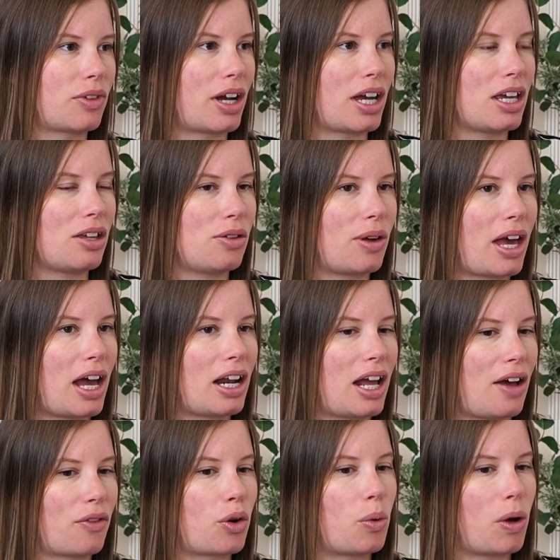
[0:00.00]
Right? You can't
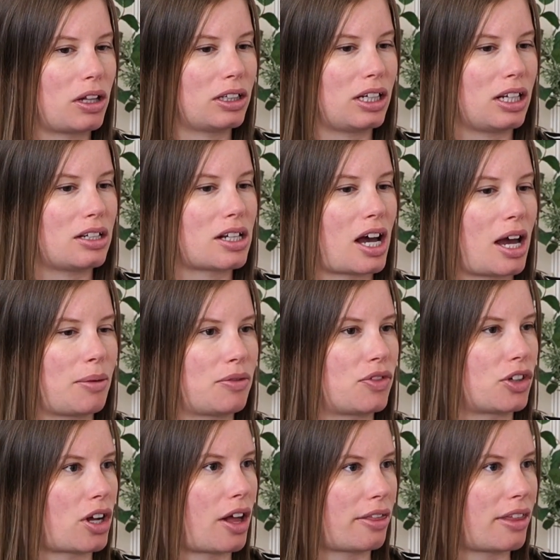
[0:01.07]
have quality time if
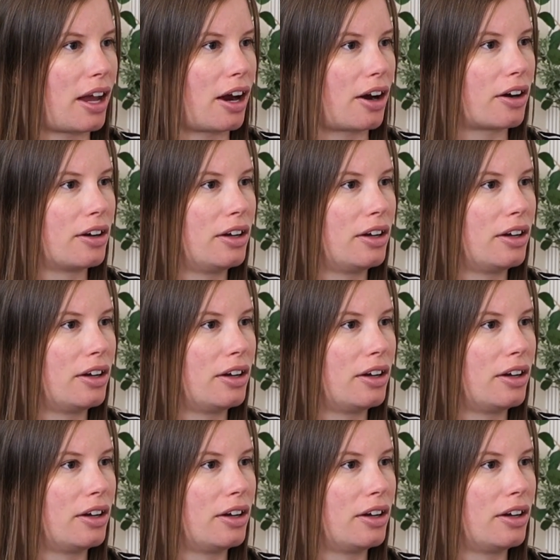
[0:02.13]
you're not there.